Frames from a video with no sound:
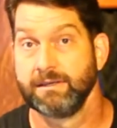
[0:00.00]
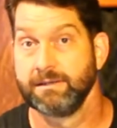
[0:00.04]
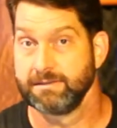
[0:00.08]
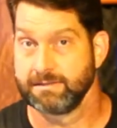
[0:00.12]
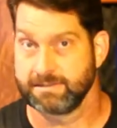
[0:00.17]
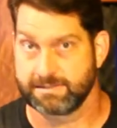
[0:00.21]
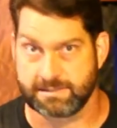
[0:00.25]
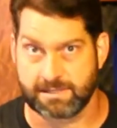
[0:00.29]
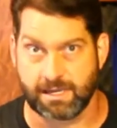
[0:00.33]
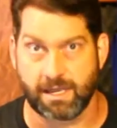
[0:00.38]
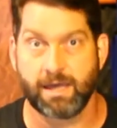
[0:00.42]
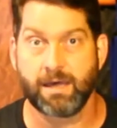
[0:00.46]

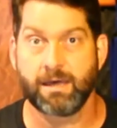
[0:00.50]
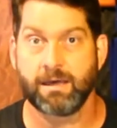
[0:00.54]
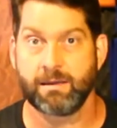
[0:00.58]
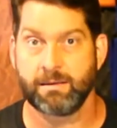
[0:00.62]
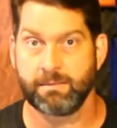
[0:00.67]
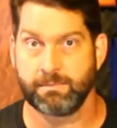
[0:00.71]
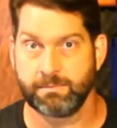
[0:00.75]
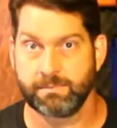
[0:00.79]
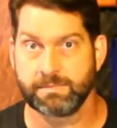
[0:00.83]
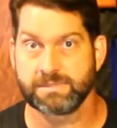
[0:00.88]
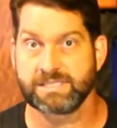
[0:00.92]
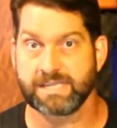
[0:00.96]

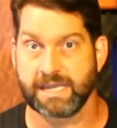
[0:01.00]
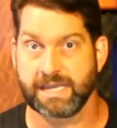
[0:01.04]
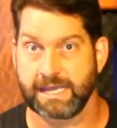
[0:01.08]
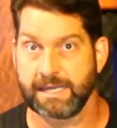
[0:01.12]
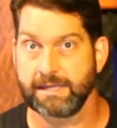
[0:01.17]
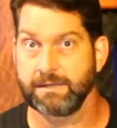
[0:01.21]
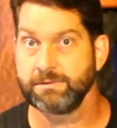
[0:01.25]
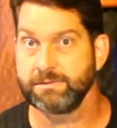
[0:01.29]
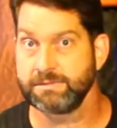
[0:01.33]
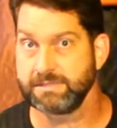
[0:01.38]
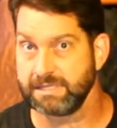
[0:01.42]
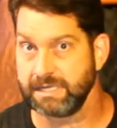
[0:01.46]
Some
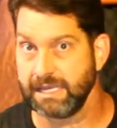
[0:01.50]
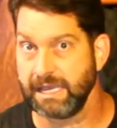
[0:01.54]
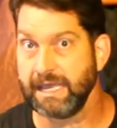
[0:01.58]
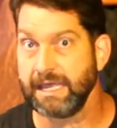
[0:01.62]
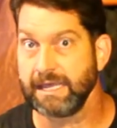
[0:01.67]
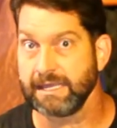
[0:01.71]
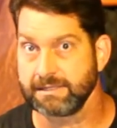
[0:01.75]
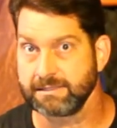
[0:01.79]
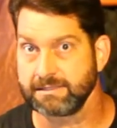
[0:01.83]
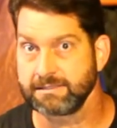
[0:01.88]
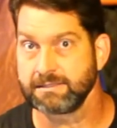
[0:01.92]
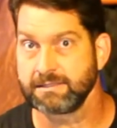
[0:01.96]
sounds,
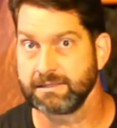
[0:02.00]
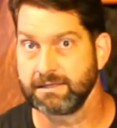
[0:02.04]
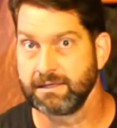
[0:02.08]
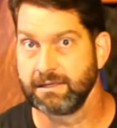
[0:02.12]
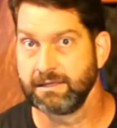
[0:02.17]
yes.